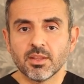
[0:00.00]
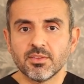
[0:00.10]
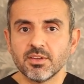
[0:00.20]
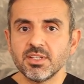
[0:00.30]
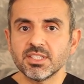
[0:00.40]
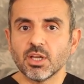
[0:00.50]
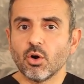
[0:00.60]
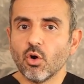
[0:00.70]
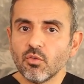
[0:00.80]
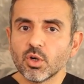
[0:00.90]
There
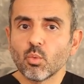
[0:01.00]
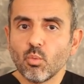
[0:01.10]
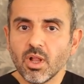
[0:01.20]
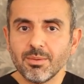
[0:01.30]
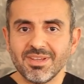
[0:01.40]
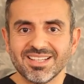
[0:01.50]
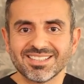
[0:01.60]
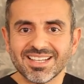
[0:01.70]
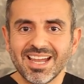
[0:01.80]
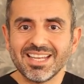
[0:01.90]
is overwhelming
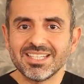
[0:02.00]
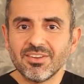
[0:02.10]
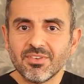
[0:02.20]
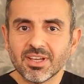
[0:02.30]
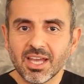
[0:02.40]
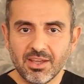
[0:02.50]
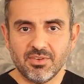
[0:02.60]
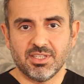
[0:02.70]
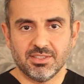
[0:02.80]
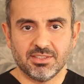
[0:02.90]
scientific
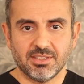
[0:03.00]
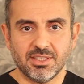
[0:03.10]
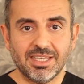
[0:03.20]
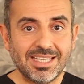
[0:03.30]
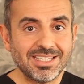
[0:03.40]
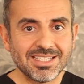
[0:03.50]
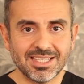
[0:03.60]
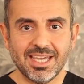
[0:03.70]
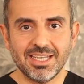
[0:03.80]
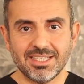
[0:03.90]
evidence
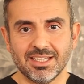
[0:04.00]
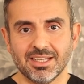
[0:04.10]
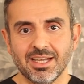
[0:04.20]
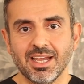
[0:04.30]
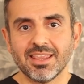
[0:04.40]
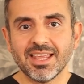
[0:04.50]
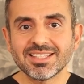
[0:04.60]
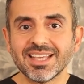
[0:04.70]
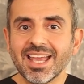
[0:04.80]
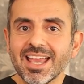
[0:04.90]
indicating
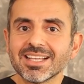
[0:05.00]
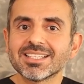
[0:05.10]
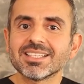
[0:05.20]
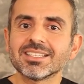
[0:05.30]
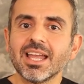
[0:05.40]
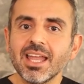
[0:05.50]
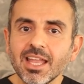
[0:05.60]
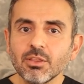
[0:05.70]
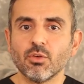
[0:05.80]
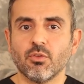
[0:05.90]
that the
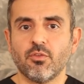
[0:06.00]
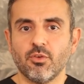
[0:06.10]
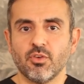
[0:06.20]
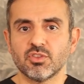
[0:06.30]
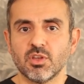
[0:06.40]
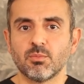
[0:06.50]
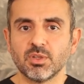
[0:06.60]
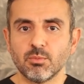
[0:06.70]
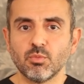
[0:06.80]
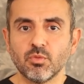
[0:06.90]
extent of first rib
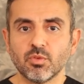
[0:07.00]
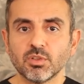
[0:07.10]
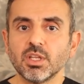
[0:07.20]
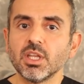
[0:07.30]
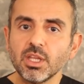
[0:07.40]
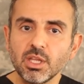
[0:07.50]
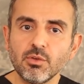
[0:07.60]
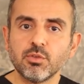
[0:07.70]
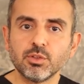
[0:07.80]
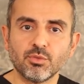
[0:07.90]
removal
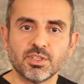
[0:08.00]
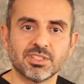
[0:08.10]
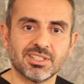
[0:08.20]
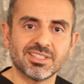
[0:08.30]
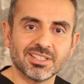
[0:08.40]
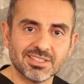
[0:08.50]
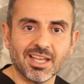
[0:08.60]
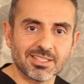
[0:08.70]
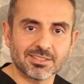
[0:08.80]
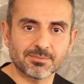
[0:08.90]
influences
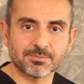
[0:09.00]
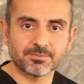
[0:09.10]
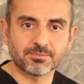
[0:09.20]
success.